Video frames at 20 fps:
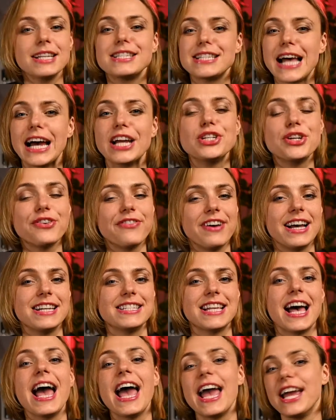
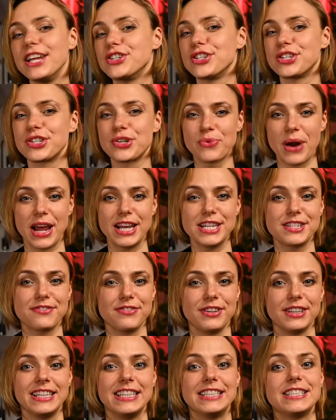Sangiovese ages
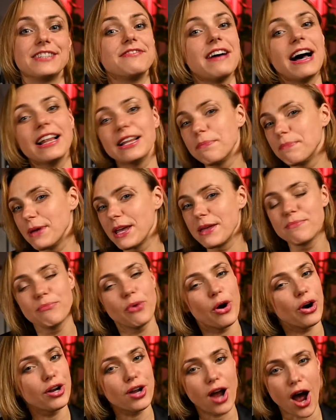gracefully, developing
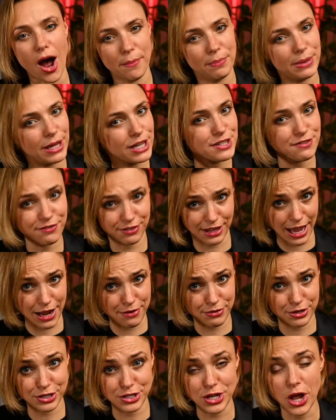more complex
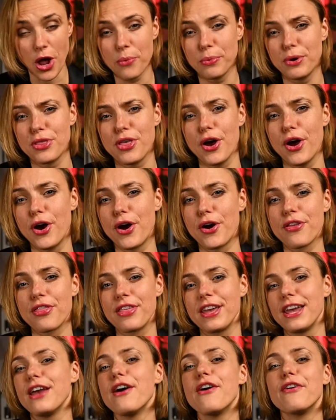flavors with
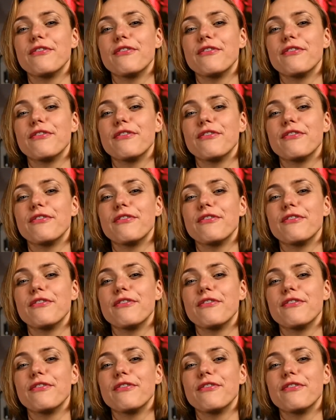earthy,